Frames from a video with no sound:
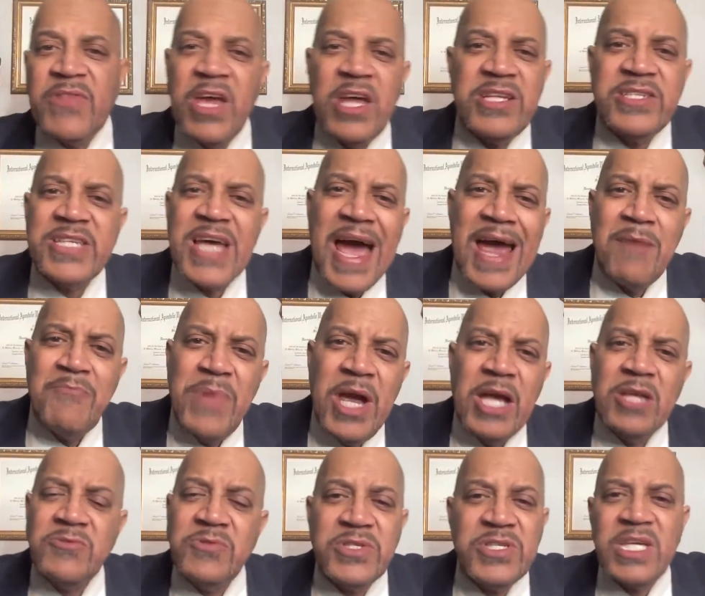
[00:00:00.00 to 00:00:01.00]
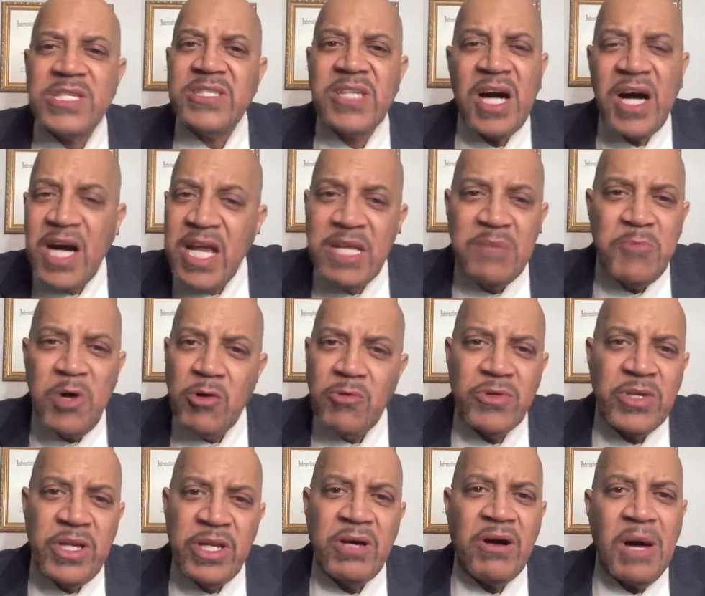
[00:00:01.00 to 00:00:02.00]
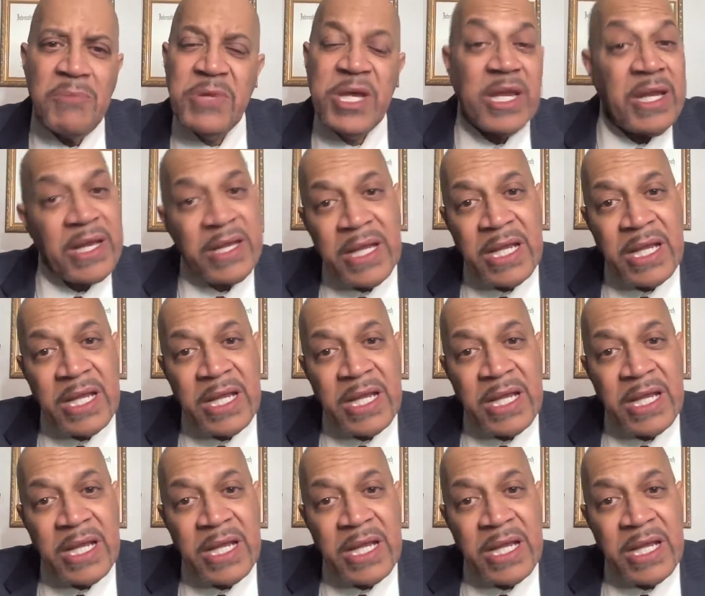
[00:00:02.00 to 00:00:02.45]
their entire marriage was just a honeymoon you know i mean and,